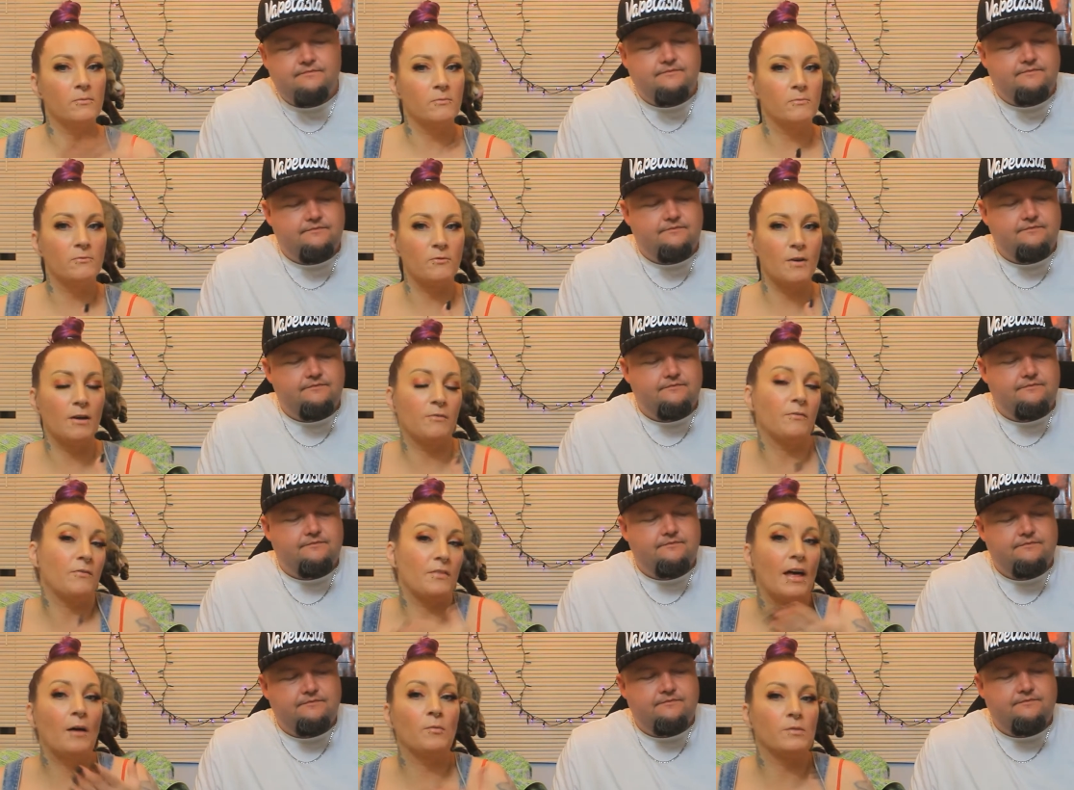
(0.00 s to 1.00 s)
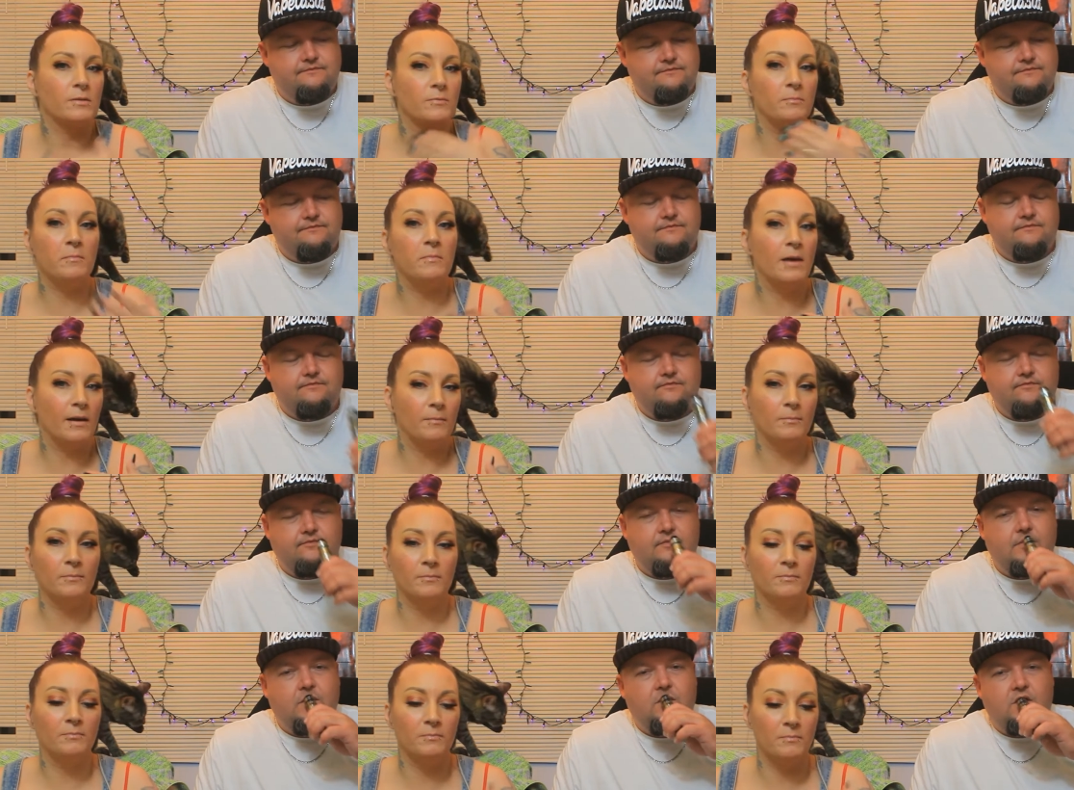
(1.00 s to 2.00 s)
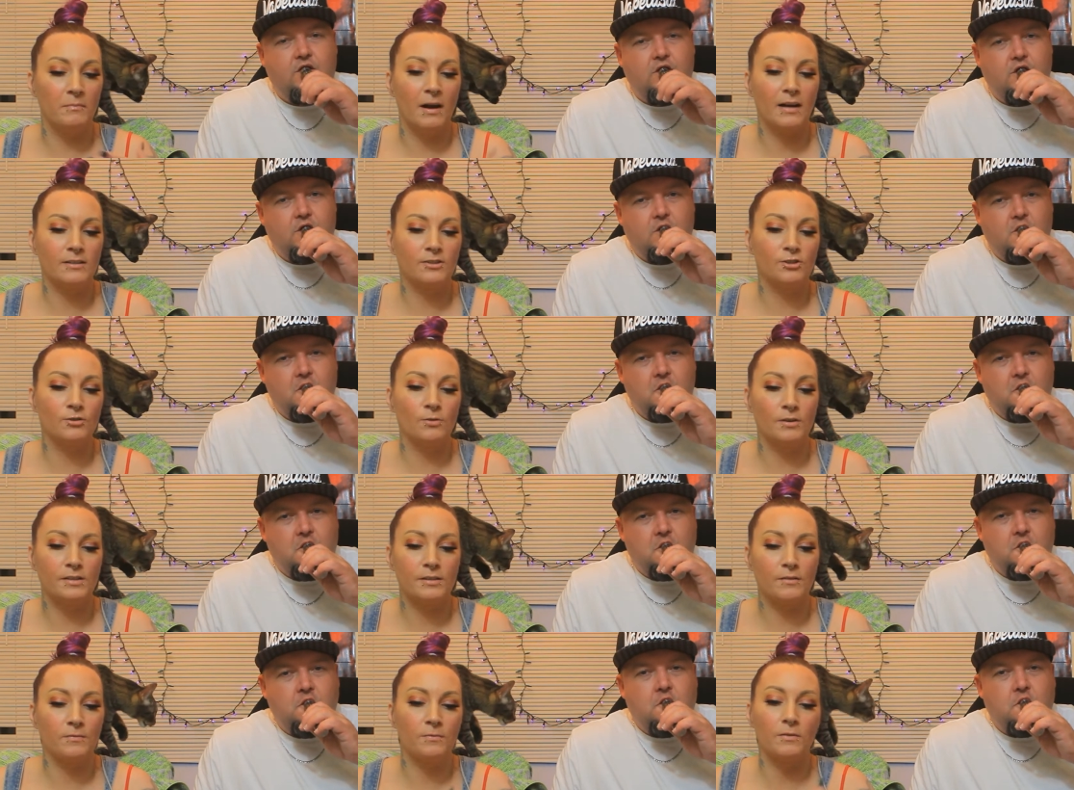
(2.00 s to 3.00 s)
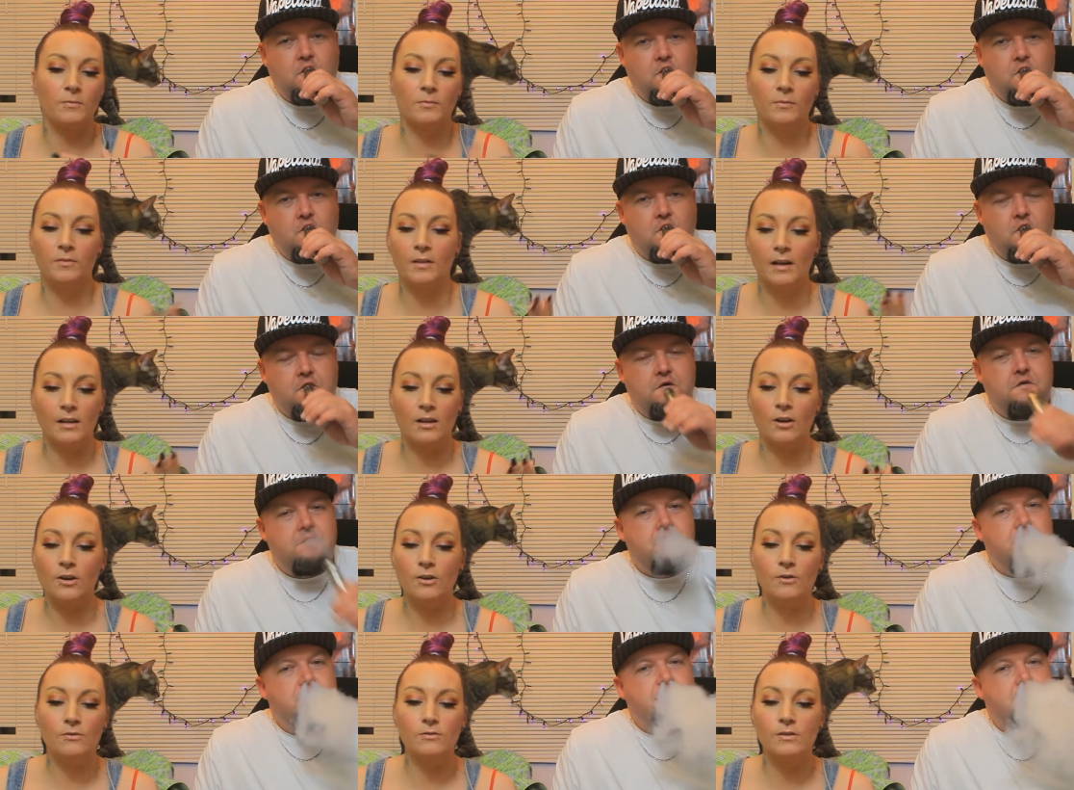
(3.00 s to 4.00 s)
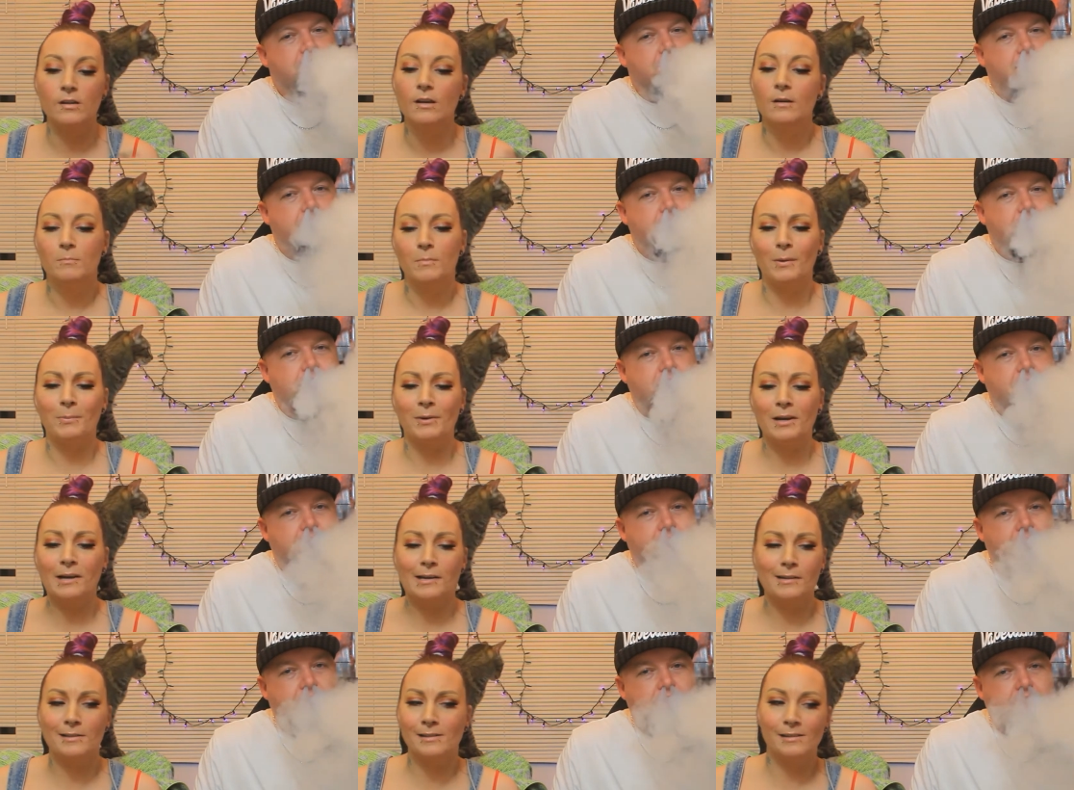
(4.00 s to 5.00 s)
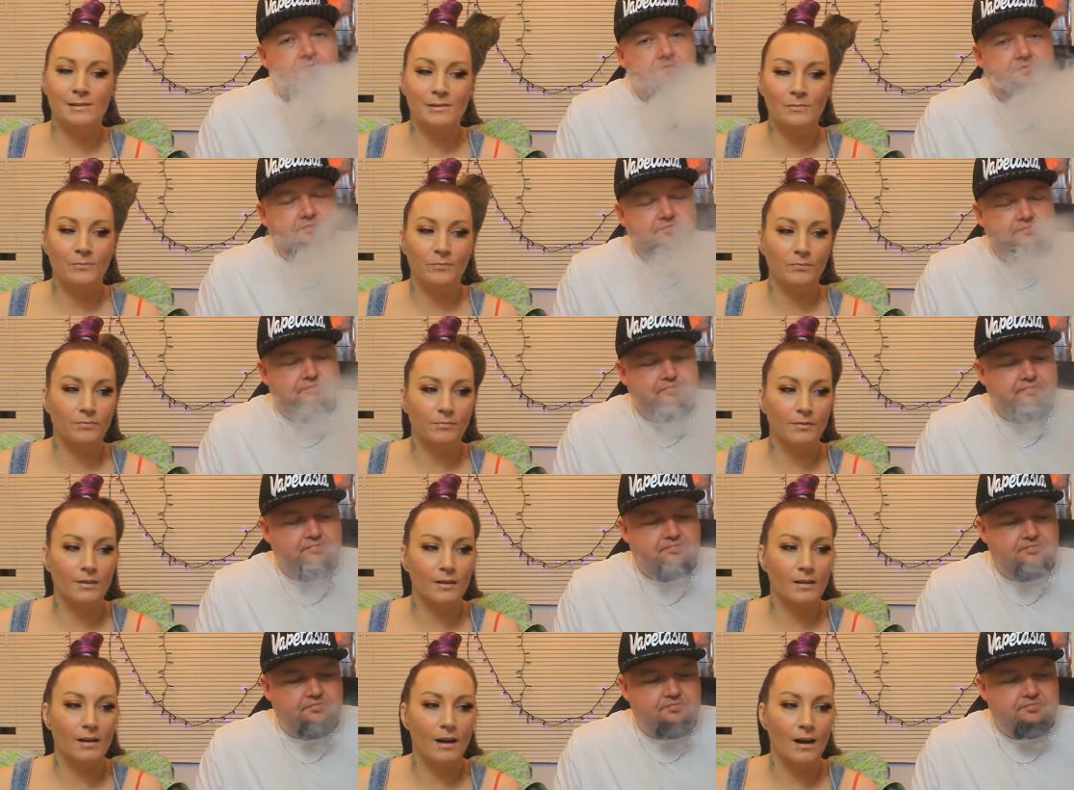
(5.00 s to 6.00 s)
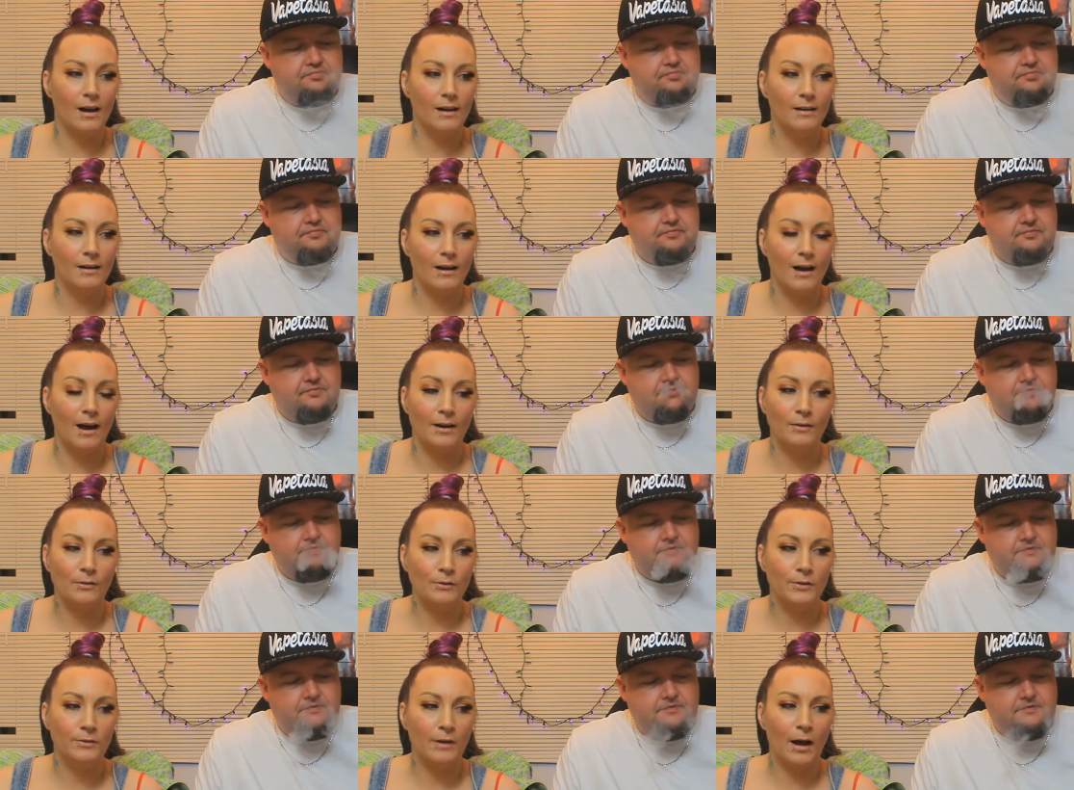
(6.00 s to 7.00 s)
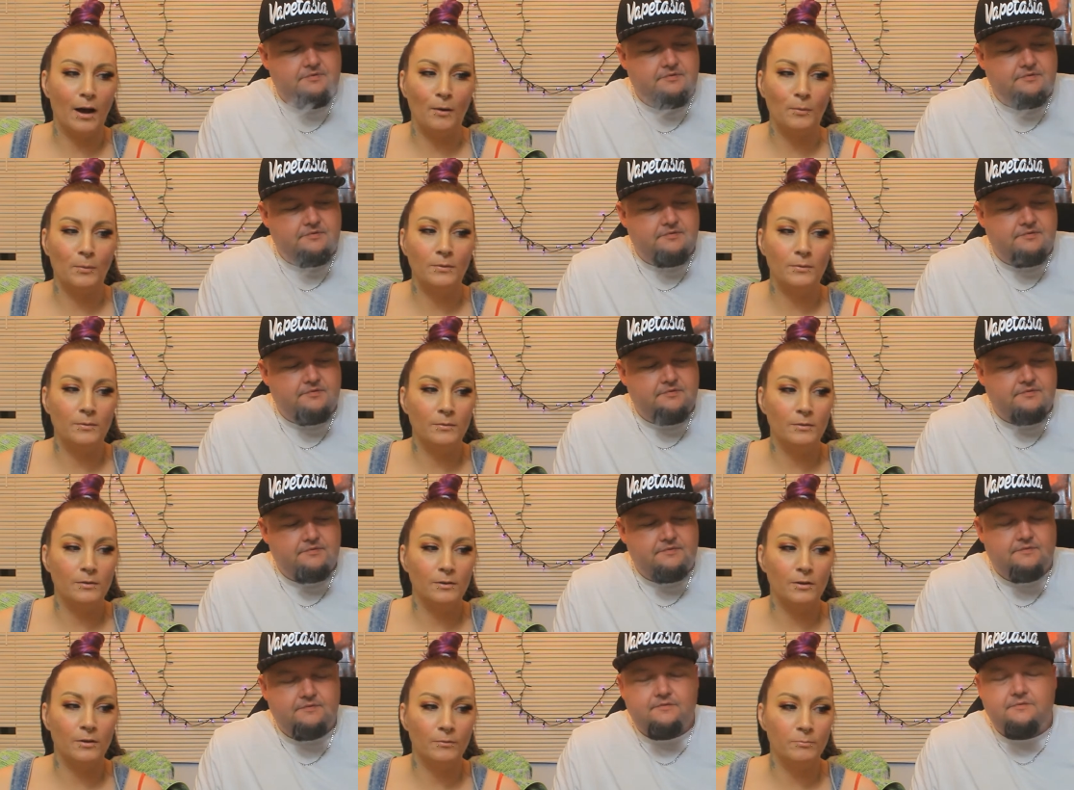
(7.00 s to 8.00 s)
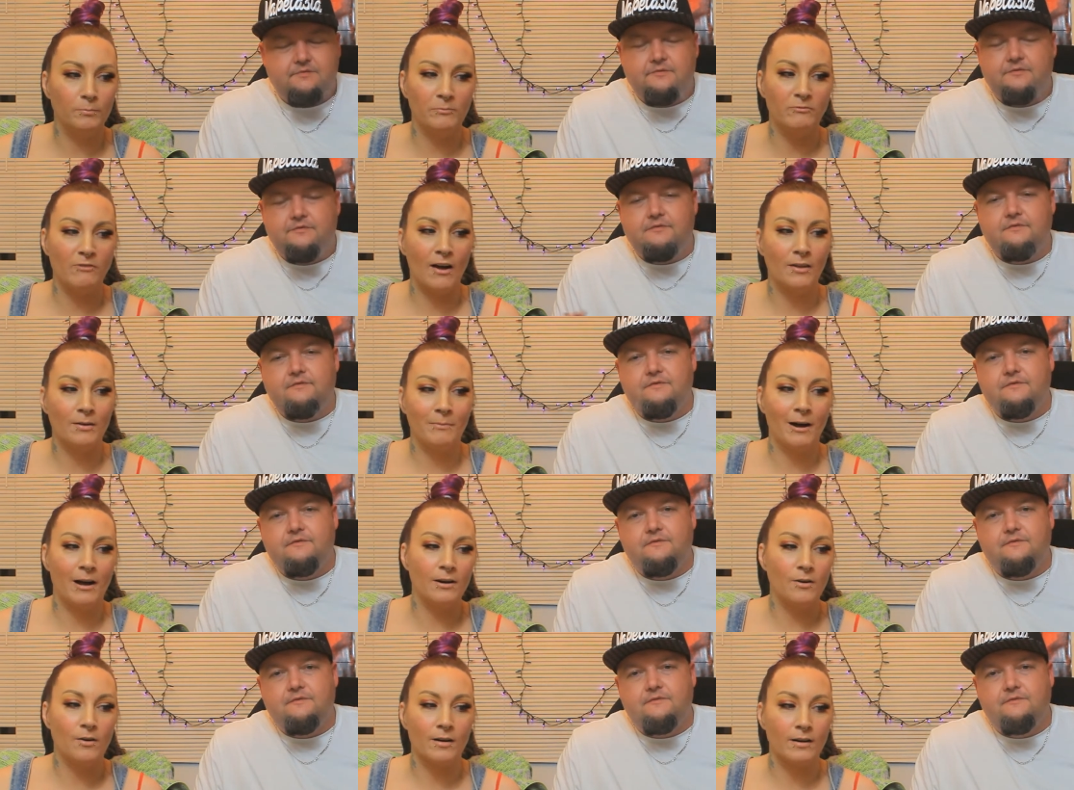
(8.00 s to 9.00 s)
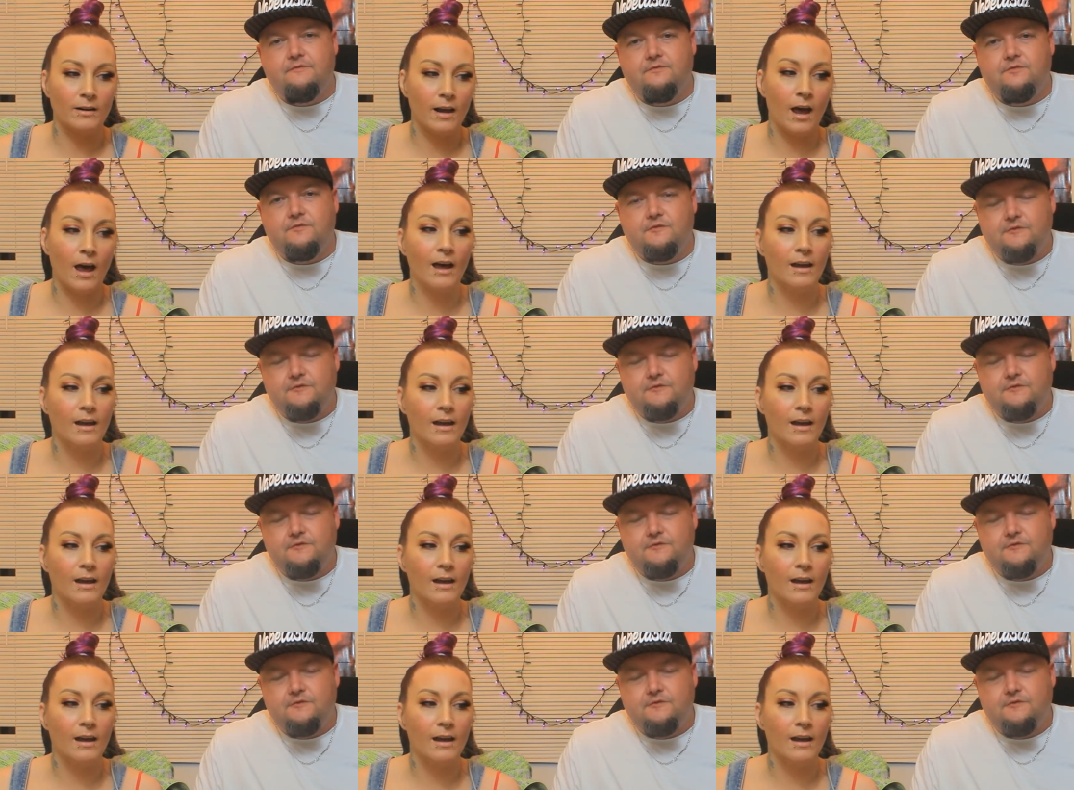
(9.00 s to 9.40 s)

Speaker 1: if that was me, my choice of thing to use. But because I don't, I would rather buy an RDA.